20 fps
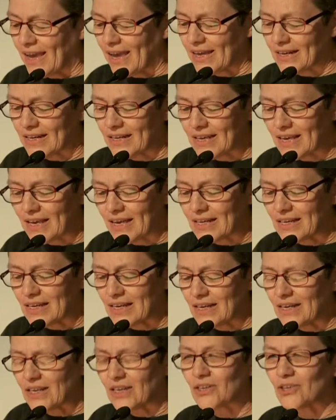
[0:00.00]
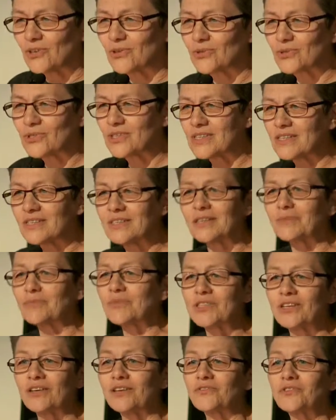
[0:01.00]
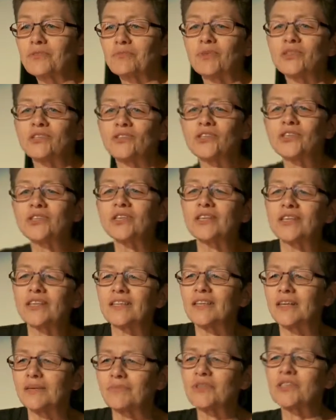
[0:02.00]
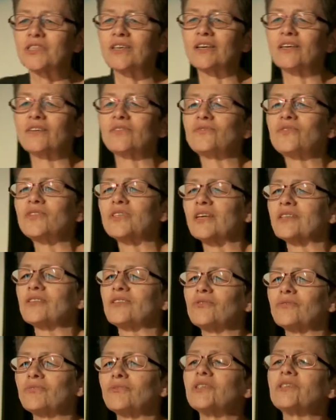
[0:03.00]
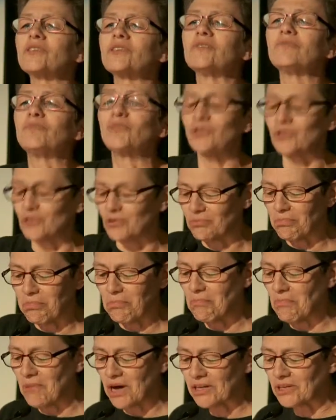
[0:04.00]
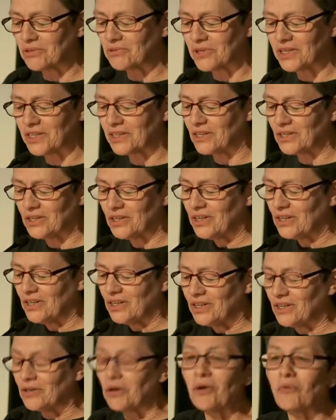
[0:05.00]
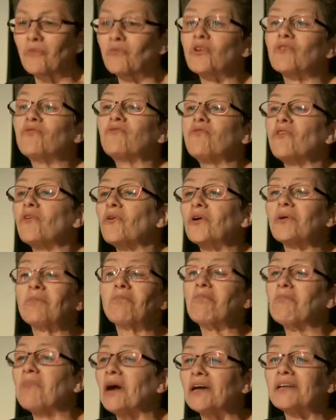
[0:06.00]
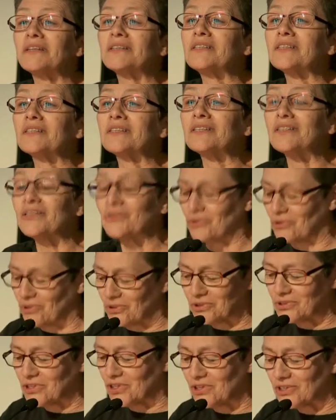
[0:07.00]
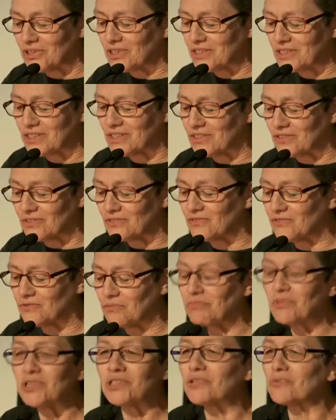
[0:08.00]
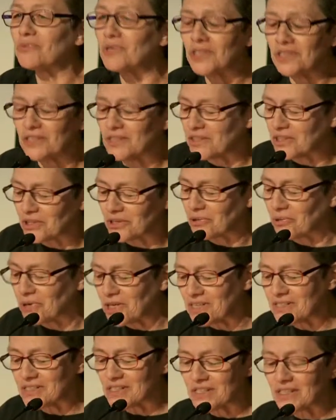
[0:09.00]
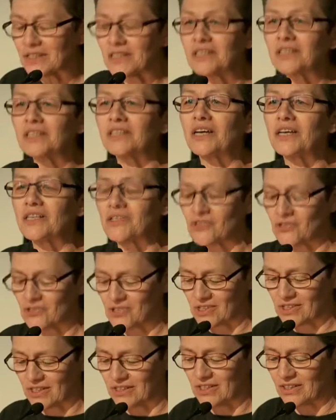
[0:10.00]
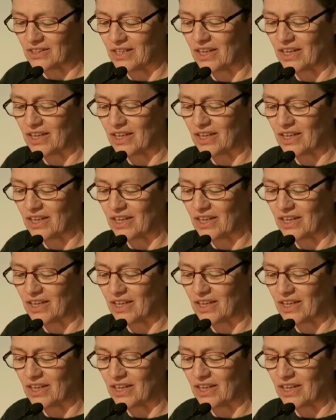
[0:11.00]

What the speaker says: And again, you'll see themselves positioning themselves as the reasonable, moderate, reform-minded alternative between the crazy legalizers on the